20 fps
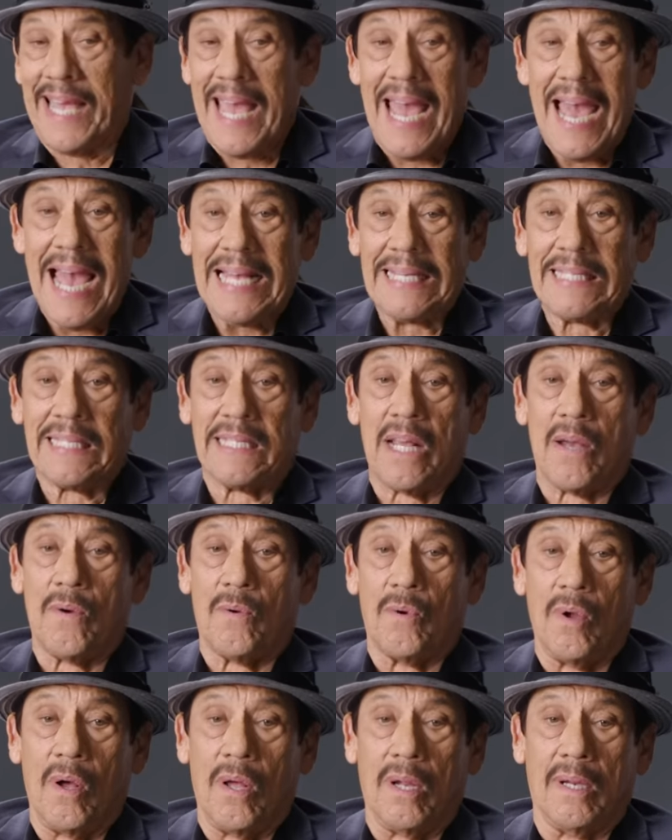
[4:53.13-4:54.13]
cast, they
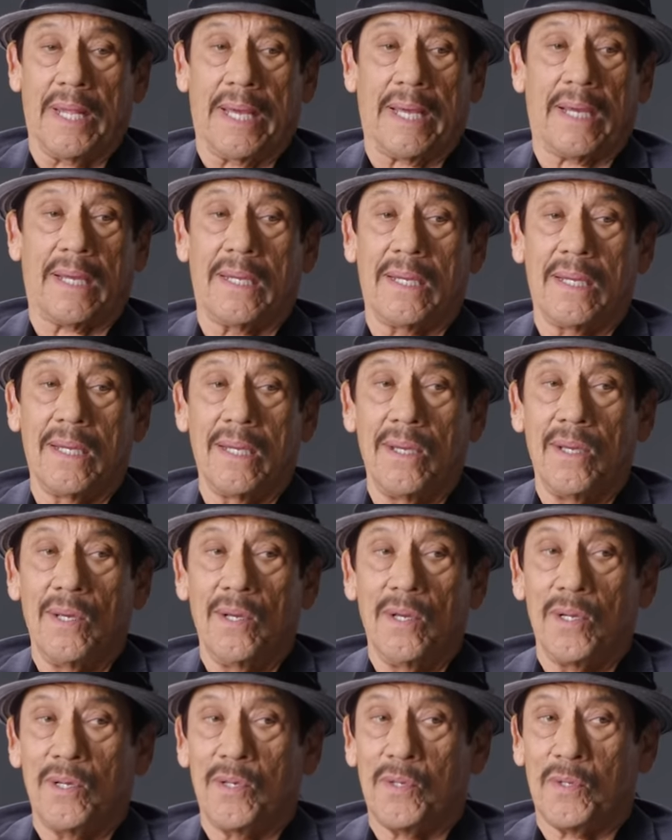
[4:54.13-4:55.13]
were all like
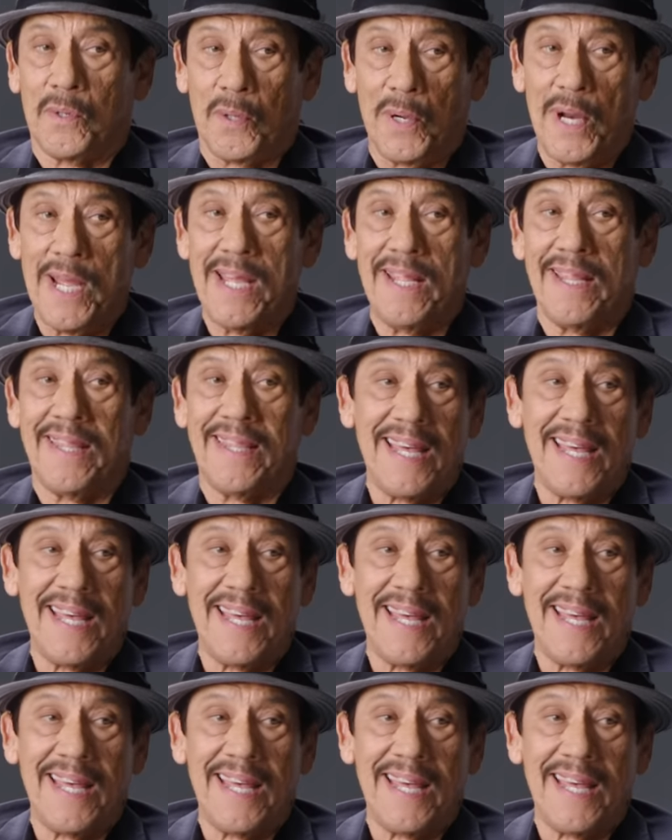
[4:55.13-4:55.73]
trained